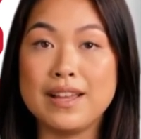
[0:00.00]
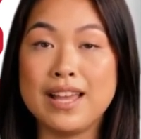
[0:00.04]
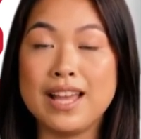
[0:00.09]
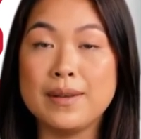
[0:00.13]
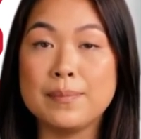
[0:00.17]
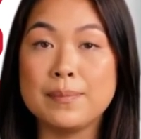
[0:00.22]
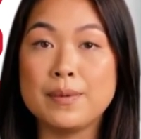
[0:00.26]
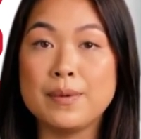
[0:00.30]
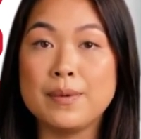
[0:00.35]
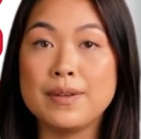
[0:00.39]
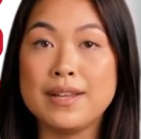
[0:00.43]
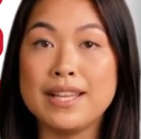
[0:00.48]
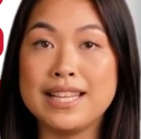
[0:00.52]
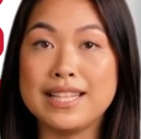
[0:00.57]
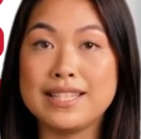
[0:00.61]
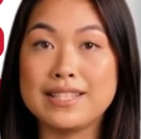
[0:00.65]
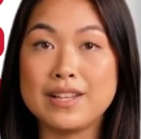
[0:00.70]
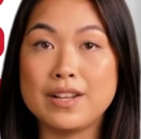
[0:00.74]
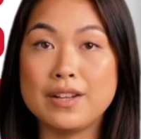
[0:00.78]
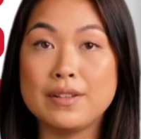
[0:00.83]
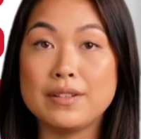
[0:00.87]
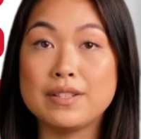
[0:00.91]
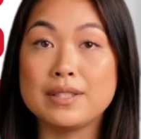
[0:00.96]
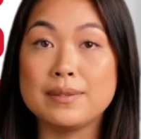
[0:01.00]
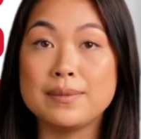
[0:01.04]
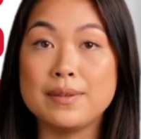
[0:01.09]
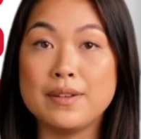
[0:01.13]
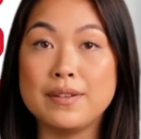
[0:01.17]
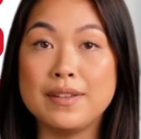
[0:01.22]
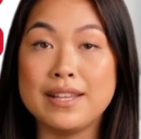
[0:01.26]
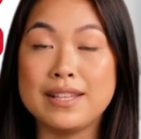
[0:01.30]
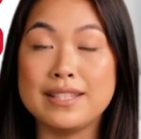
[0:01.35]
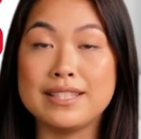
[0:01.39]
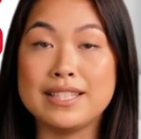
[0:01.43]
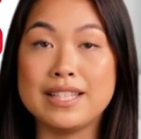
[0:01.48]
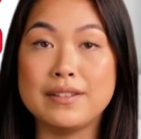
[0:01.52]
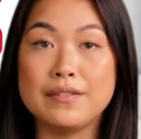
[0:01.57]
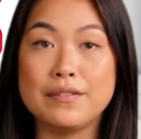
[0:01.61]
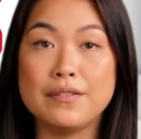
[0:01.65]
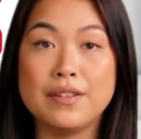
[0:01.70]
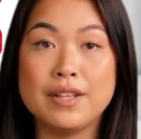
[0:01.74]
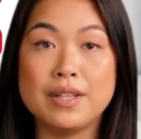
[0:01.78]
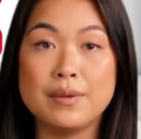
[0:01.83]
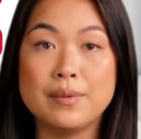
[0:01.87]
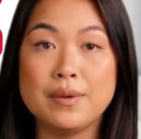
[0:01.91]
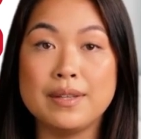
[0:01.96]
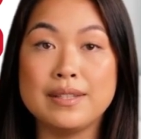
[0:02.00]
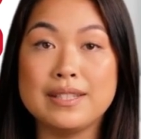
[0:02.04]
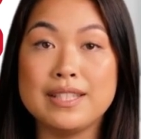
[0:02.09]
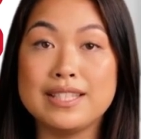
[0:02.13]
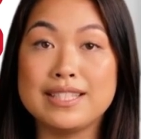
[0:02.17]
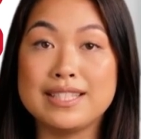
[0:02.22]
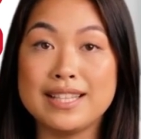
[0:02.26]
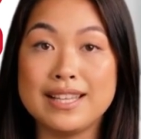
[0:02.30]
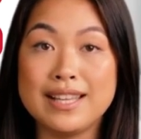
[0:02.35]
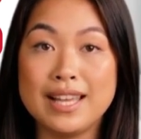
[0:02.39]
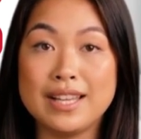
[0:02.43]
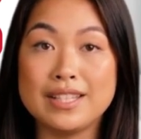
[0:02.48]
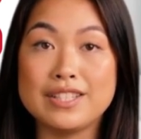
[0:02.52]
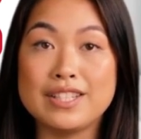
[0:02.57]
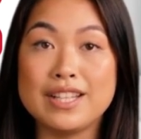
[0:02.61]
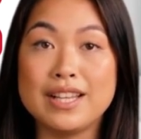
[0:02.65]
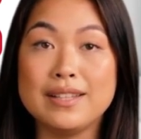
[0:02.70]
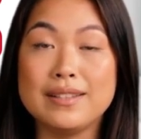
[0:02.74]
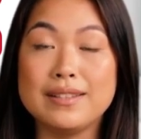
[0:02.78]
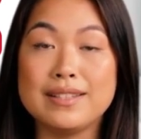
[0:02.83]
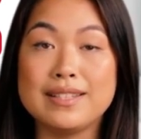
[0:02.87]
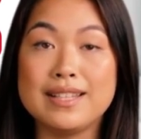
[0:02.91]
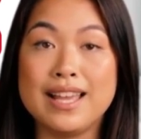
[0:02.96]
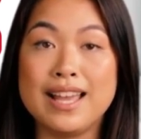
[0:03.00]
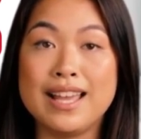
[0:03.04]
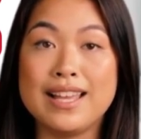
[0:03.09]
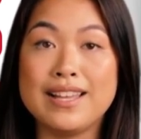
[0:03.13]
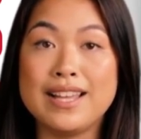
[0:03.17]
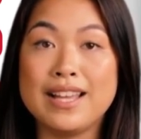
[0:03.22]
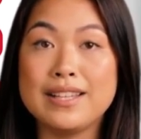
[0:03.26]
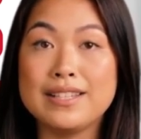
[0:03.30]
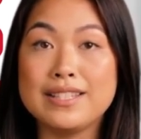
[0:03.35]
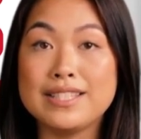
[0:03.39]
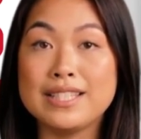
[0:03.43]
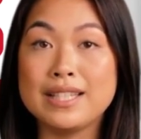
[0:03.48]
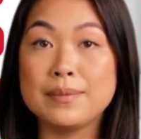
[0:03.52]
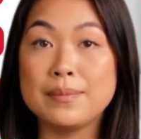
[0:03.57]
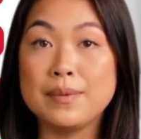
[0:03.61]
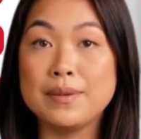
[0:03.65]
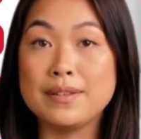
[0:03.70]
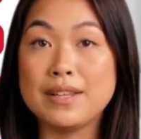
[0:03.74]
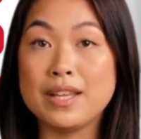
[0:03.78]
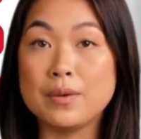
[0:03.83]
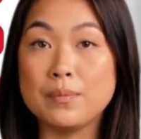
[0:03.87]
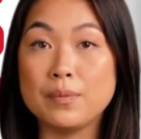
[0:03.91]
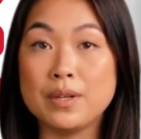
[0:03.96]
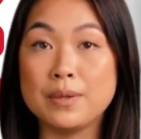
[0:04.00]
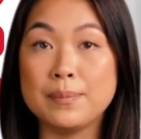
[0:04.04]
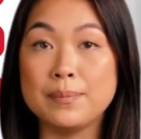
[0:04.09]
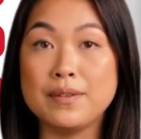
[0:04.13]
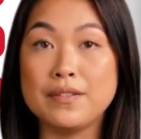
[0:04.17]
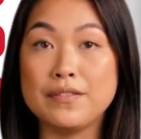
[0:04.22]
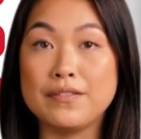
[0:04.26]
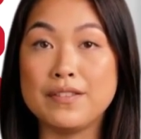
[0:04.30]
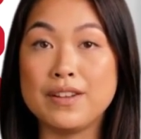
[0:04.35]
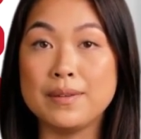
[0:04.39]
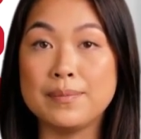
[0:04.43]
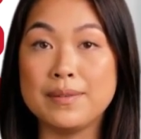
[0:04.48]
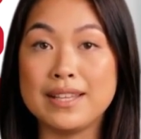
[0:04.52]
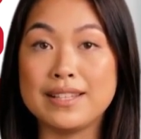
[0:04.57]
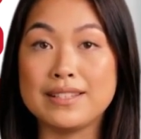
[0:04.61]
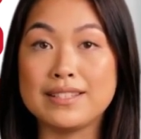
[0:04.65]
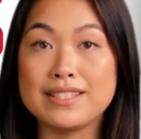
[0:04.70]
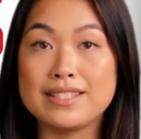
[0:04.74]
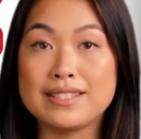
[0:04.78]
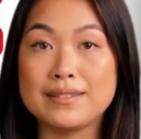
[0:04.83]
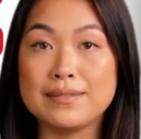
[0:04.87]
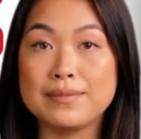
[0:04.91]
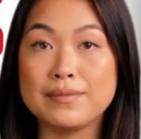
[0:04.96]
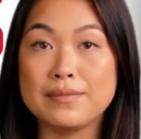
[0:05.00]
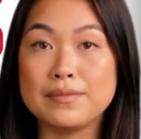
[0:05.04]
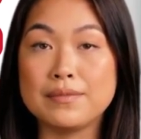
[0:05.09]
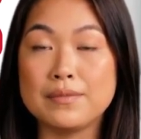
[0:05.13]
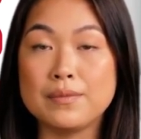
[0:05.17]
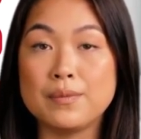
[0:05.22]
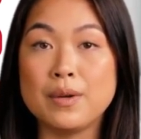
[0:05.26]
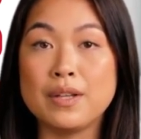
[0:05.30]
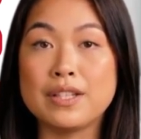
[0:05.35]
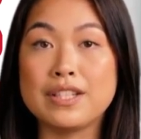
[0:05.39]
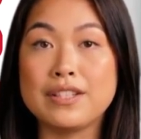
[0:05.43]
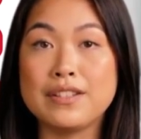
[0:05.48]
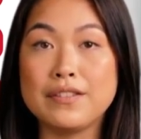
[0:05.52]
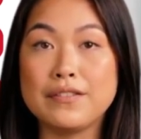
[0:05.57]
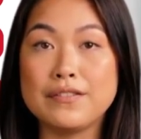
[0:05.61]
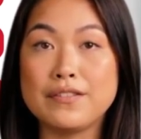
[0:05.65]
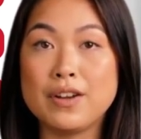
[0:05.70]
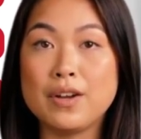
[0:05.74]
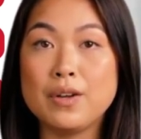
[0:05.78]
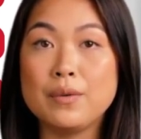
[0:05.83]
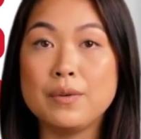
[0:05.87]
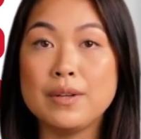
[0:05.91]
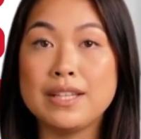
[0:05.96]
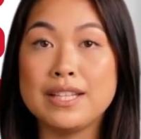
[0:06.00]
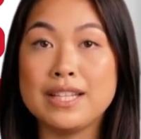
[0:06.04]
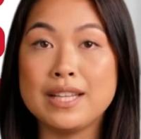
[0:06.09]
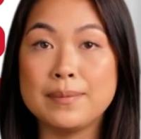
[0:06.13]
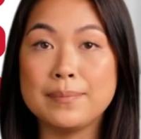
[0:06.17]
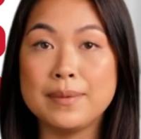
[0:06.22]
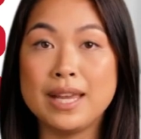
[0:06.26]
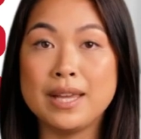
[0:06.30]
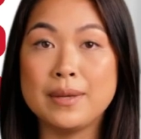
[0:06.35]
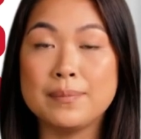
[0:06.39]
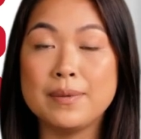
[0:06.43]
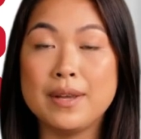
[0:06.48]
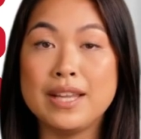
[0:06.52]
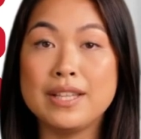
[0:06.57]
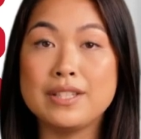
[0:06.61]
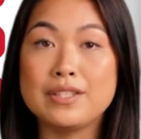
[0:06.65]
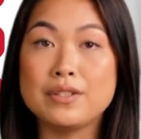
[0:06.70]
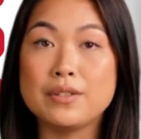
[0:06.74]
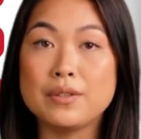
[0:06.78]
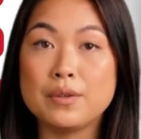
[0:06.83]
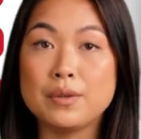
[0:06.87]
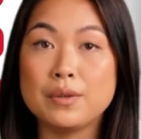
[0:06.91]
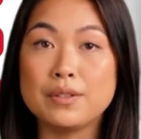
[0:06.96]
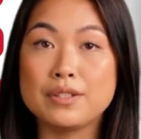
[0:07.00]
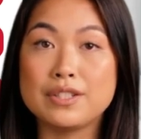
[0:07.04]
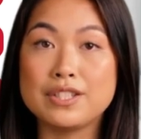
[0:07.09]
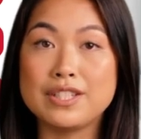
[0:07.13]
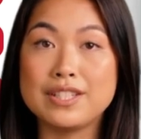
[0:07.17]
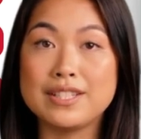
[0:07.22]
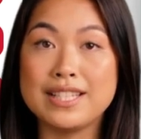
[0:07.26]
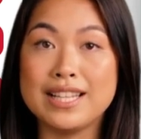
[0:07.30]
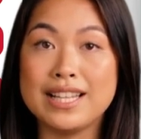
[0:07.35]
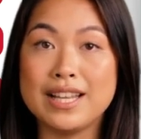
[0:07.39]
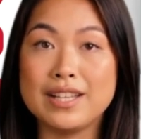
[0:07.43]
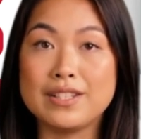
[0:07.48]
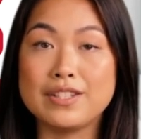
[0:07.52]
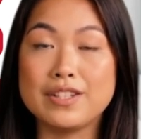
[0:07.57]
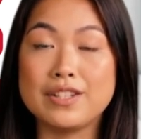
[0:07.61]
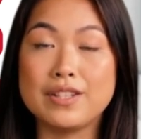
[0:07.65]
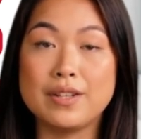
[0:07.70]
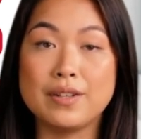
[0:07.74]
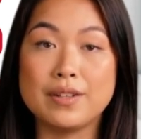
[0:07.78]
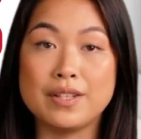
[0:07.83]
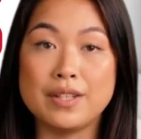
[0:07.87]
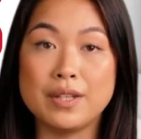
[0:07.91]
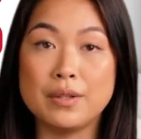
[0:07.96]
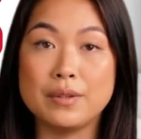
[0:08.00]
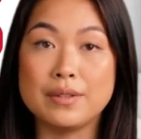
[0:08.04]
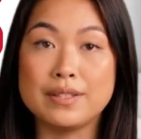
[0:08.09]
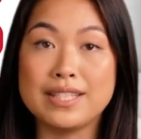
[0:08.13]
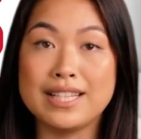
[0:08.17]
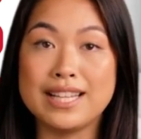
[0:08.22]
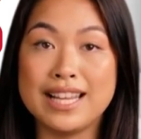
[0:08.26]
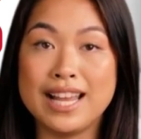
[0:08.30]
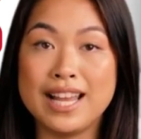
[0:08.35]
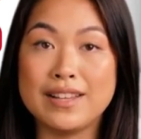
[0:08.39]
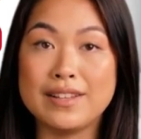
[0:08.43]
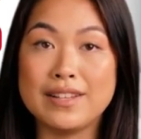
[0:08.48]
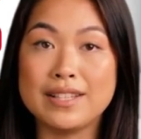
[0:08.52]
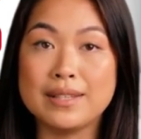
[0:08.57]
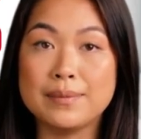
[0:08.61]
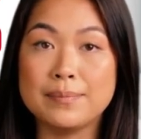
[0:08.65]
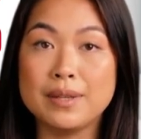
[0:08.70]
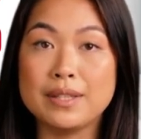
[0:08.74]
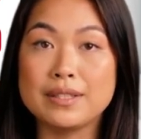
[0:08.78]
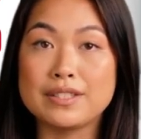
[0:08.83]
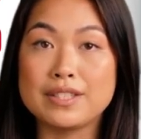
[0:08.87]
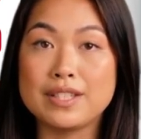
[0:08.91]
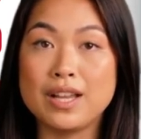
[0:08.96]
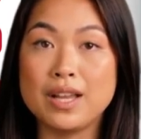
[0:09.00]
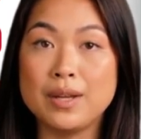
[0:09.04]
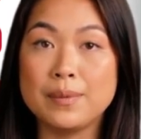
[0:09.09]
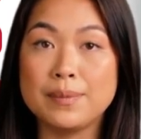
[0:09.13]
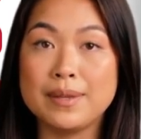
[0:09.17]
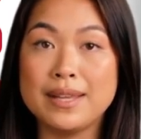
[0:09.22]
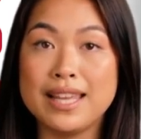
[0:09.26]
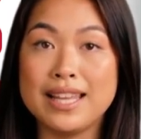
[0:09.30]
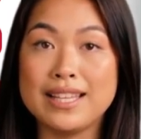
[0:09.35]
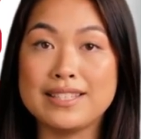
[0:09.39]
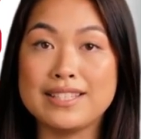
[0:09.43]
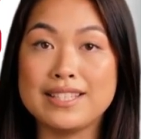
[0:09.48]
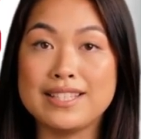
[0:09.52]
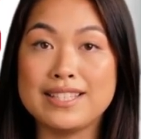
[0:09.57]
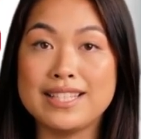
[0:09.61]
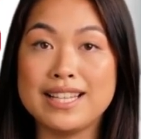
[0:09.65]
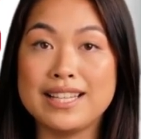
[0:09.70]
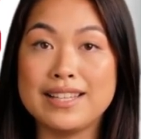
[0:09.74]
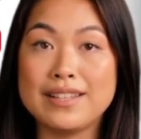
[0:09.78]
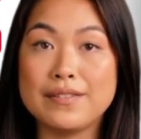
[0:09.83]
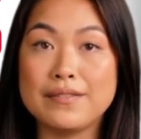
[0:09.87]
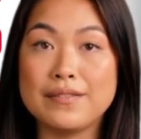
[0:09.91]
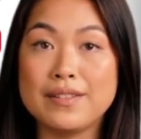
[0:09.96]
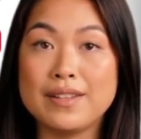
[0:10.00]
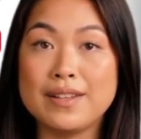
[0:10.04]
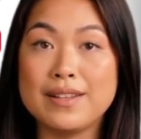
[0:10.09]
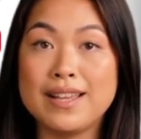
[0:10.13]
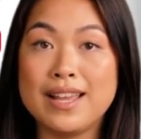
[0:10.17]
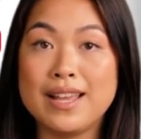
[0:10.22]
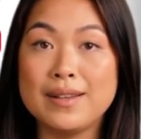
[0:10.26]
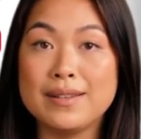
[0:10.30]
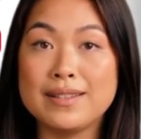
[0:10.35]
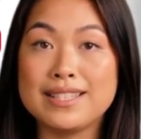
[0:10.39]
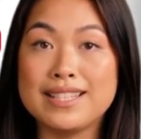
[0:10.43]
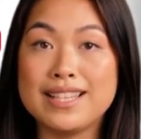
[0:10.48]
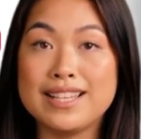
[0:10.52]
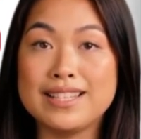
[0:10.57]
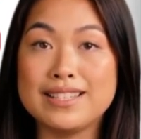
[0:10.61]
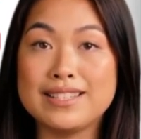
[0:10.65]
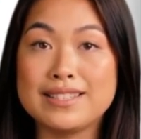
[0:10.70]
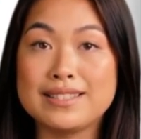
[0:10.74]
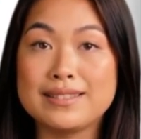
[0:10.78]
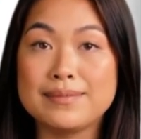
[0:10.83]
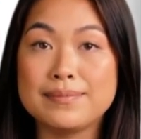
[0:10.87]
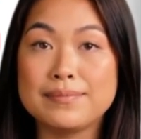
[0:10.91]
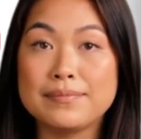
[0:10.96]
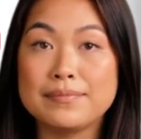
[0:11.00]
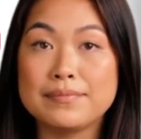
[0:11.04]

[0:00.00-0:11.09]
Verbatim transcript: Employees are experiencing frequent disconnections and unstable network performance. Which of the following command line tools should the engineer use to gather the most comprehensive data for analysis?